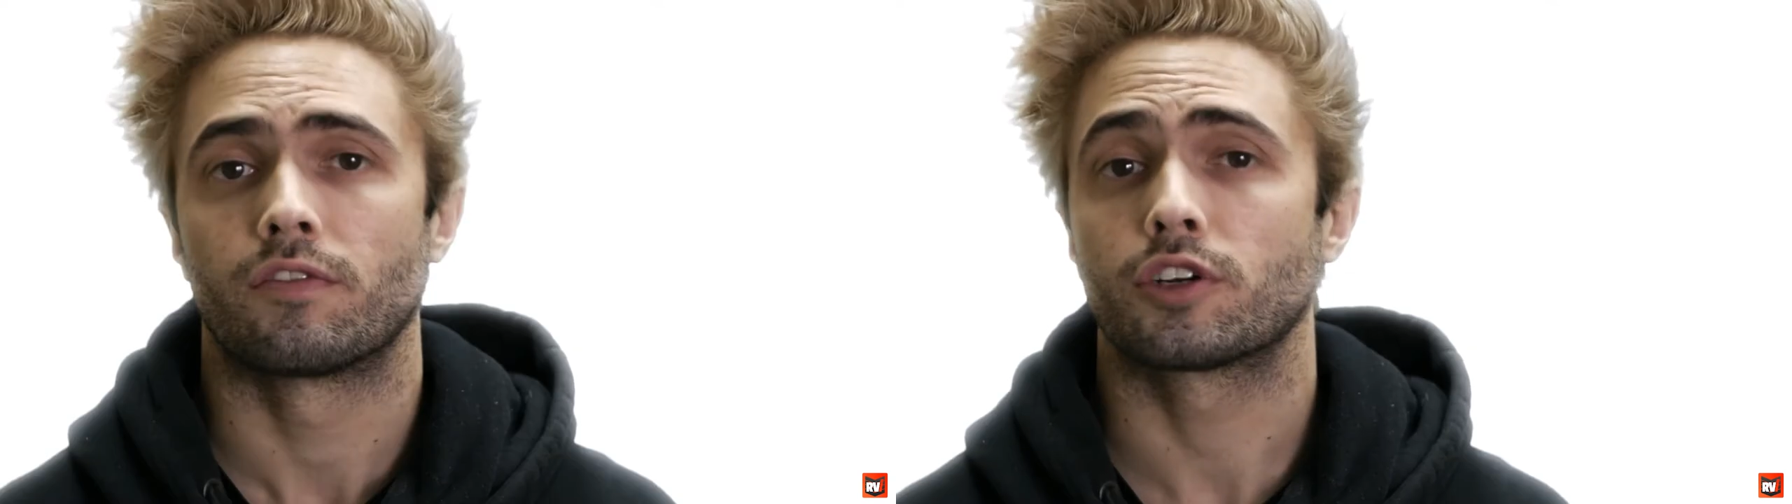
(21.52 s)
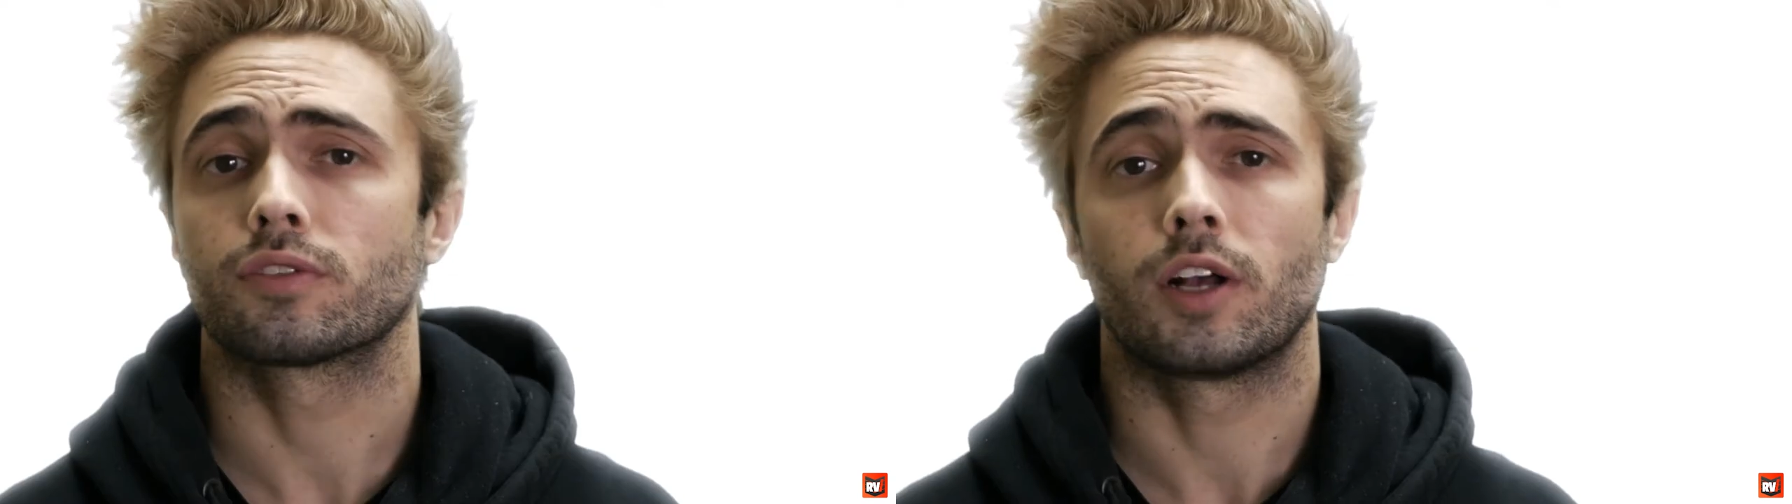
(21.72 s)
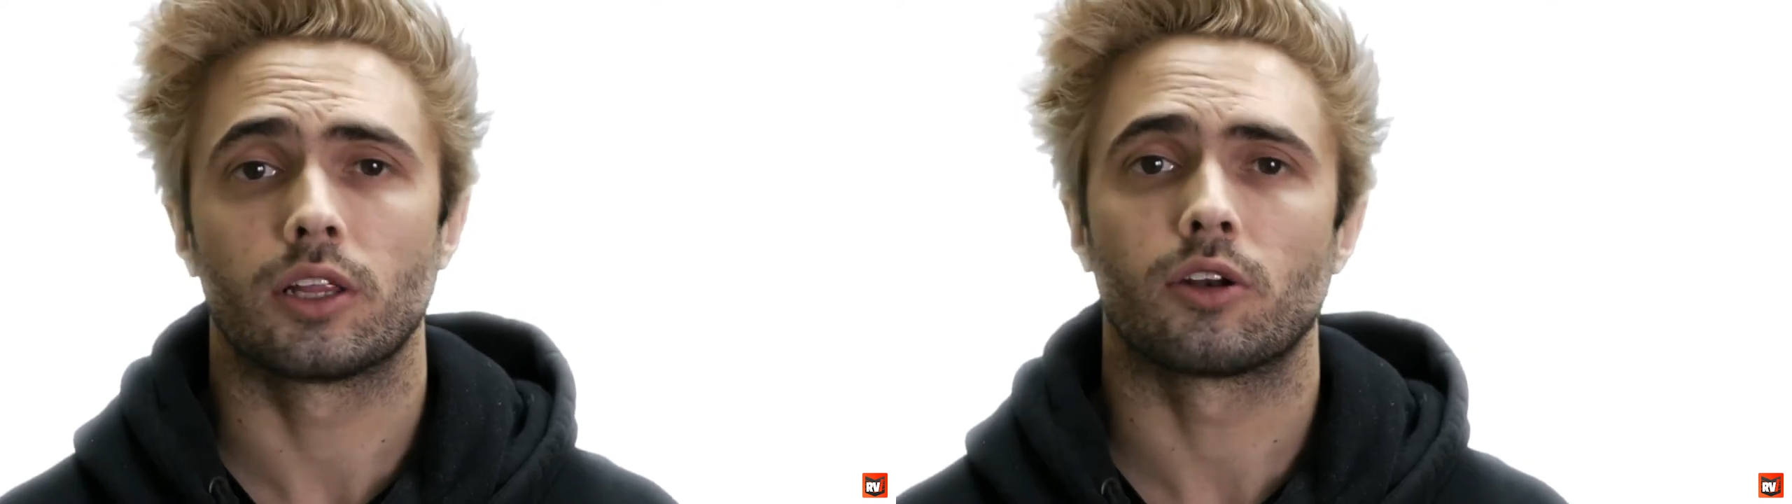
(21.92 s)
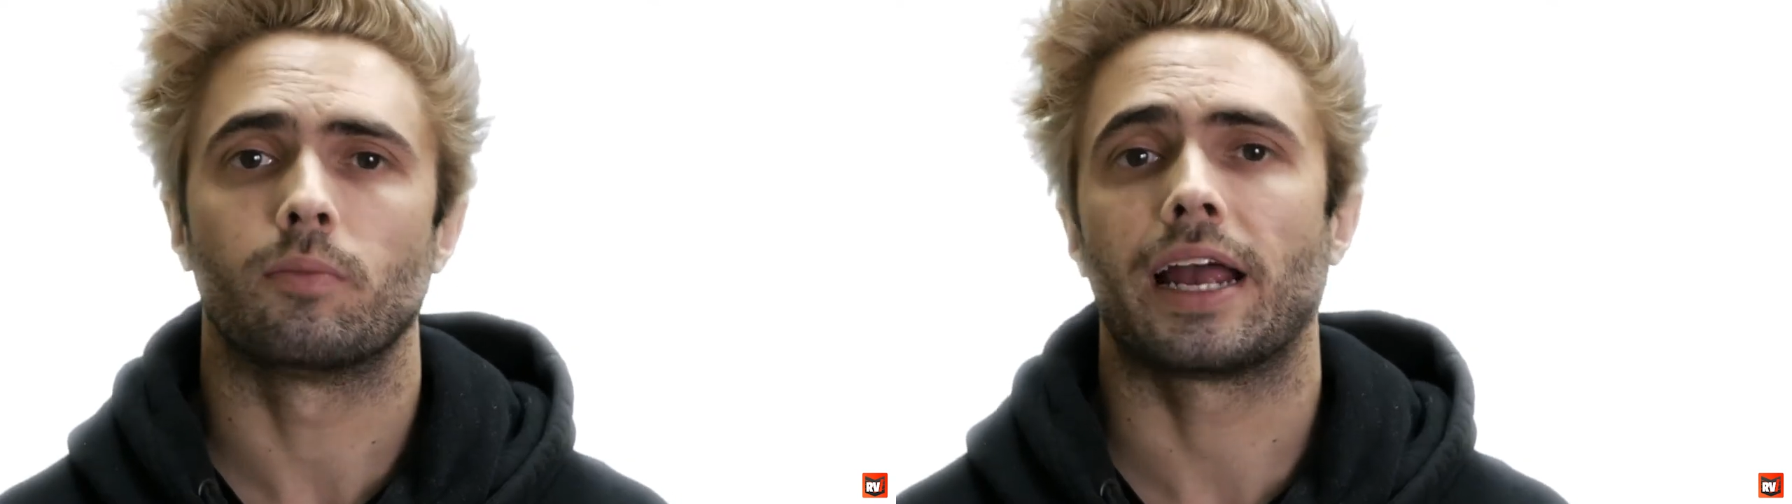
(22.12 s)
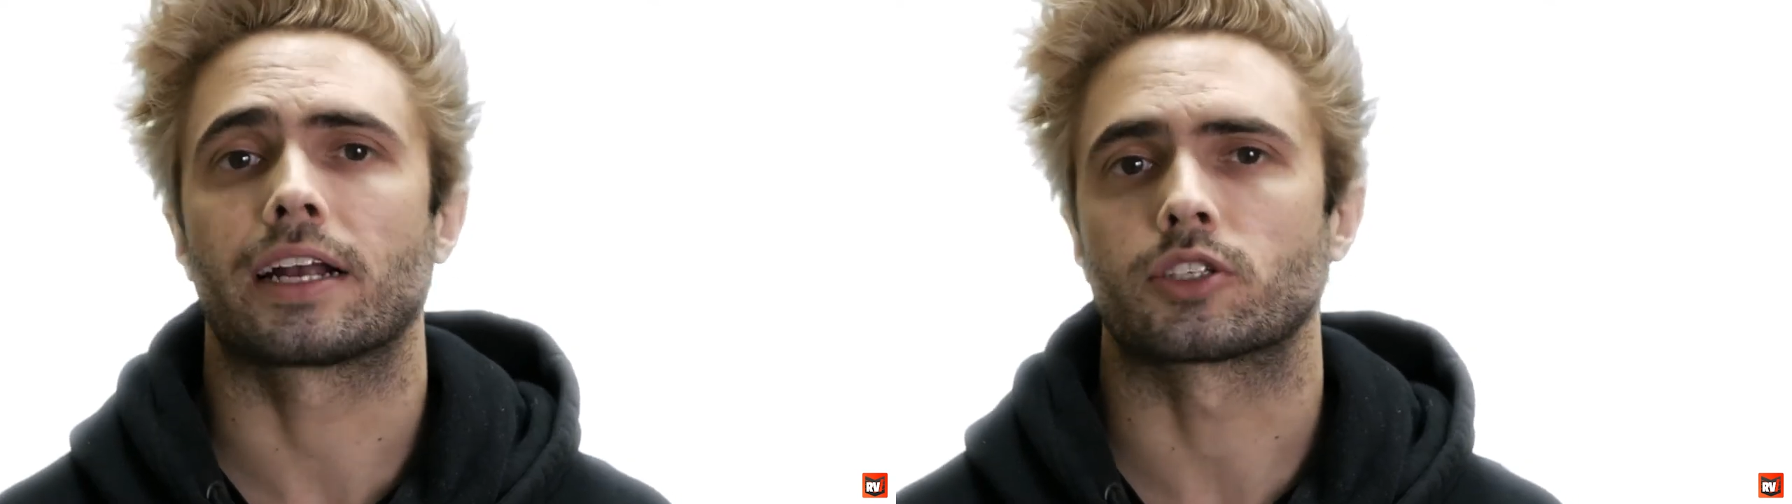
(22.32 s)
First of all, a little
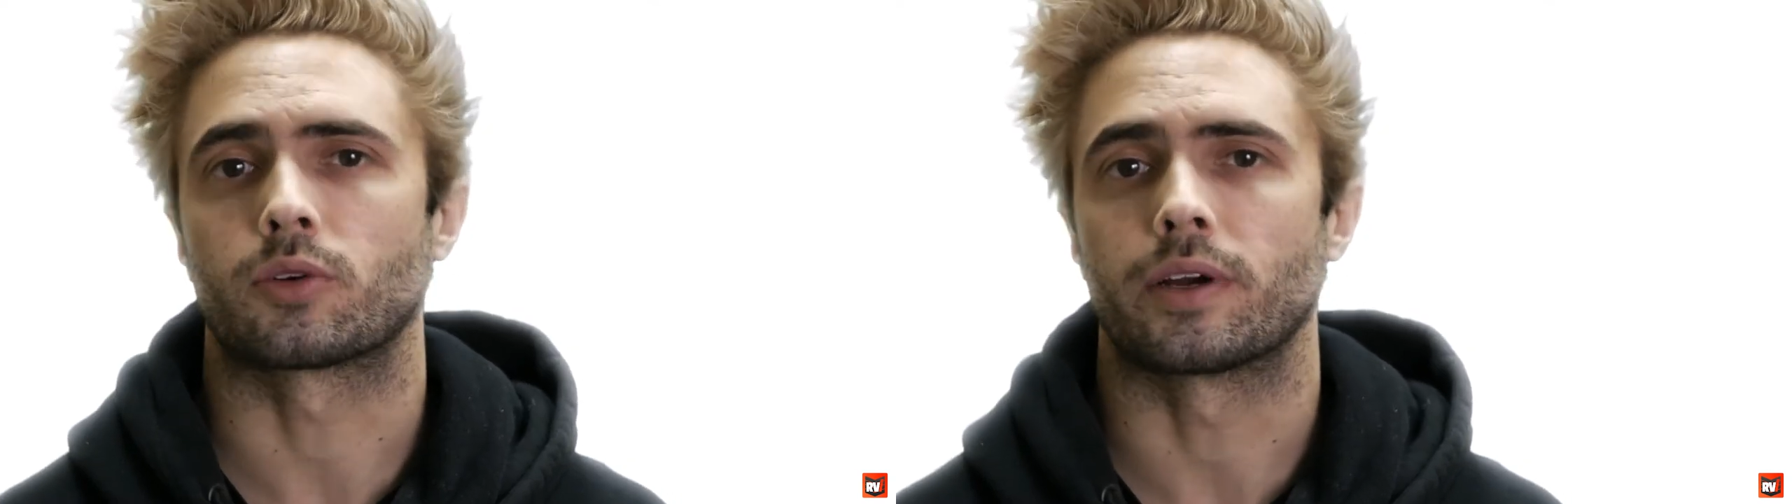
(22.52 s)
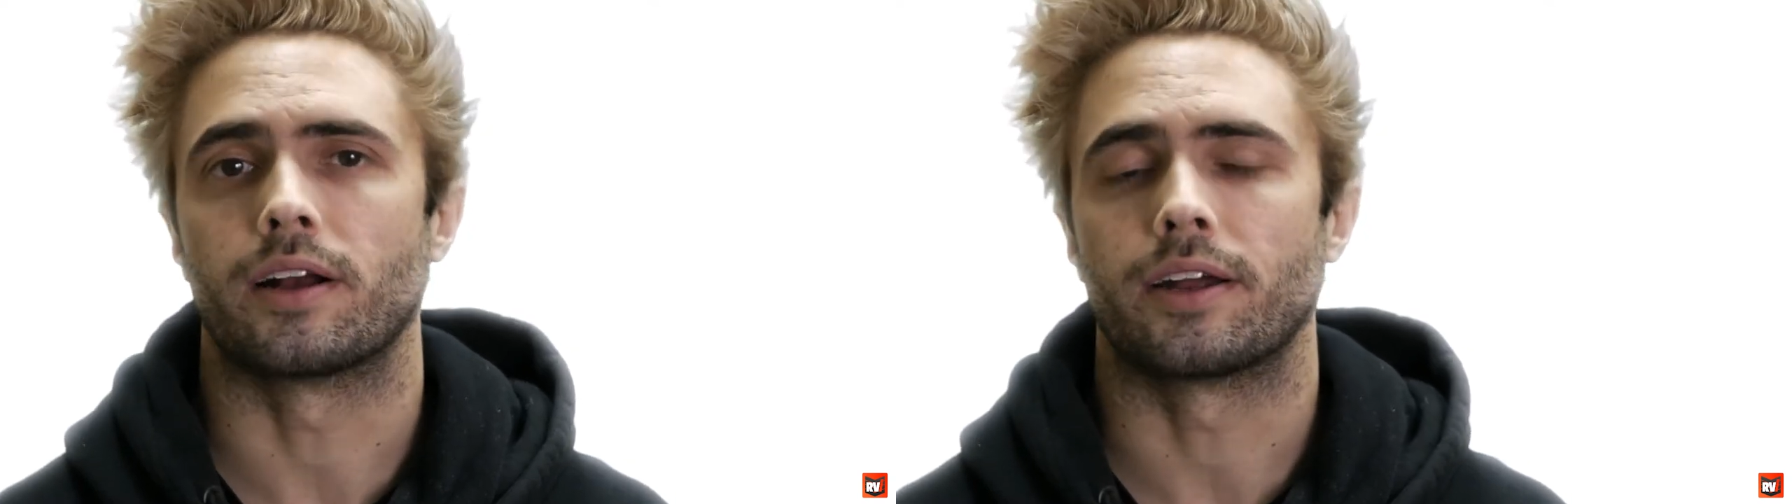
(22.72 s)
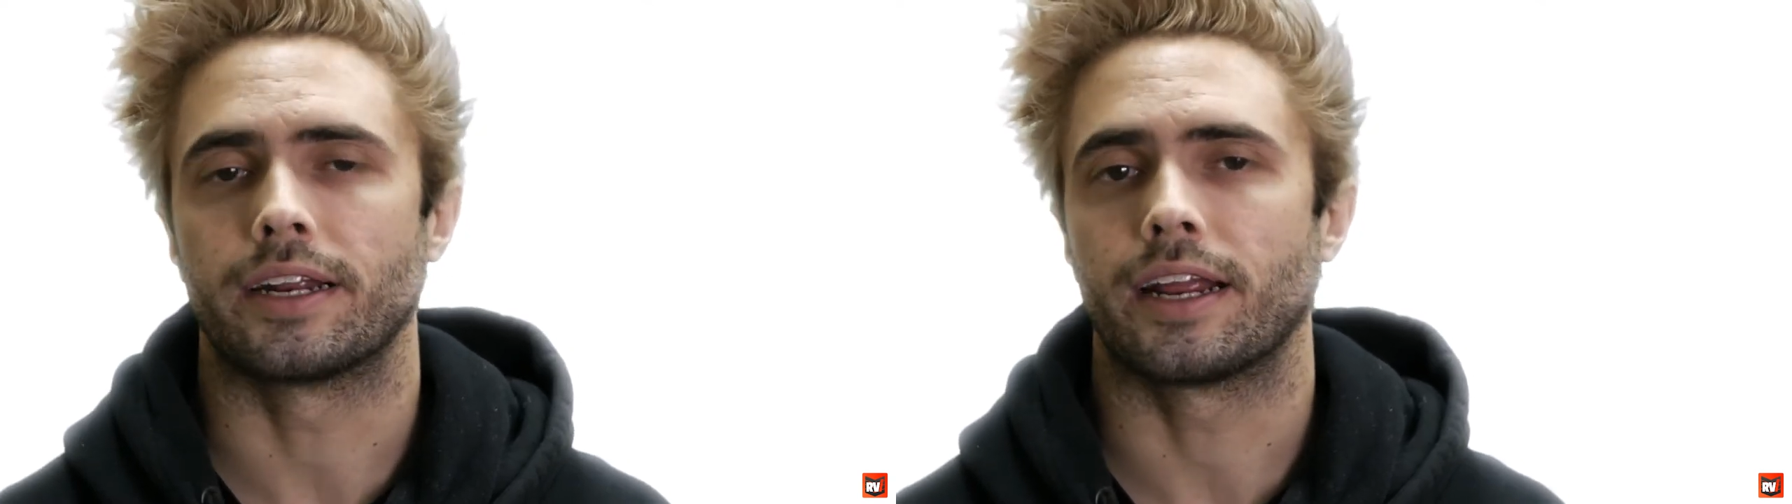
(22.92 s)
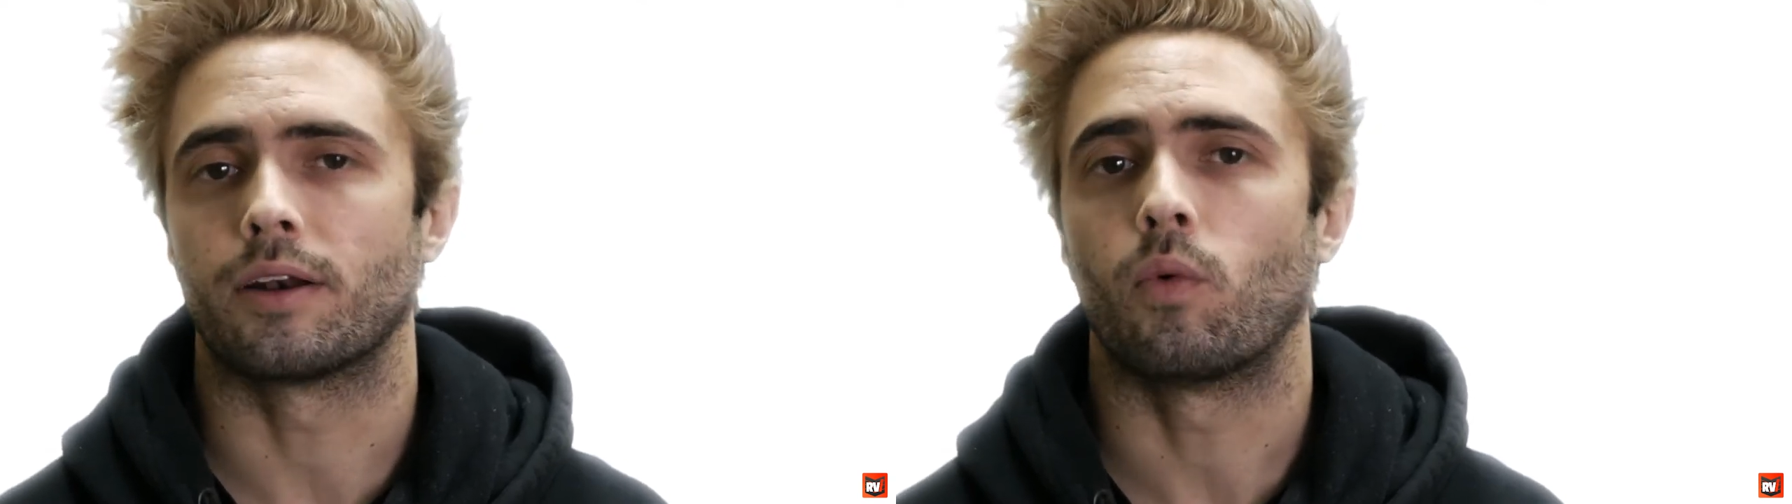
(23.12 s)
backstory on it and